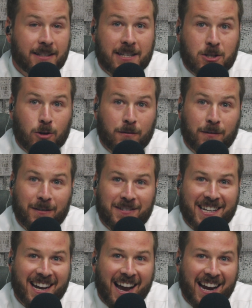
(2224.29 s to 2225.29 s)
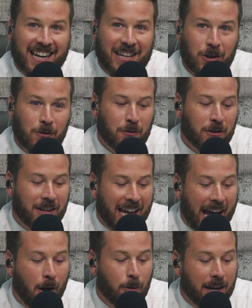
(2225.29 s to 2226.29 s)
District 59, Guilford
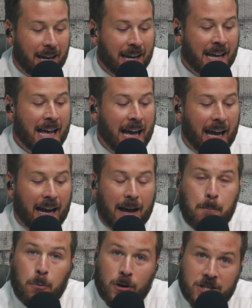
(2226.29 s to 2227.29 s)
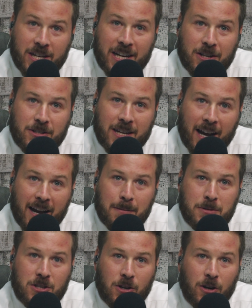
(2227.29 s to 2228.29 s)
County. Appreciate your time,
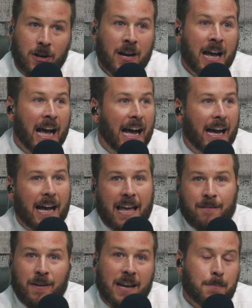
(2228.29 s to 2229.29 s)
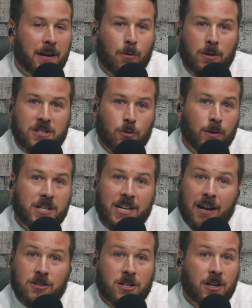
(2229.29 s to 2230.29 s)
sir. If anybody wants to reach
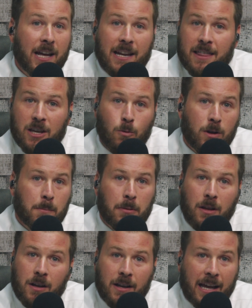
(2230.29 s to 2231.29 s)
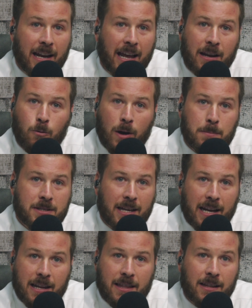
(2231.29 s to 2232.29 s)
out to you, anything you want to plug, and any website,
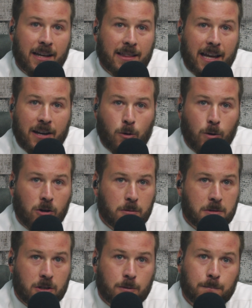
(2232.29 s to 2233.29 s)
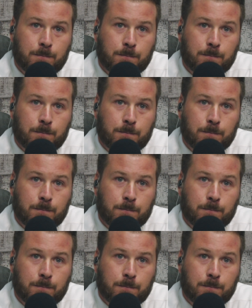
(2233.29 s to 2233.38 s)
anything like that, you're welcome to.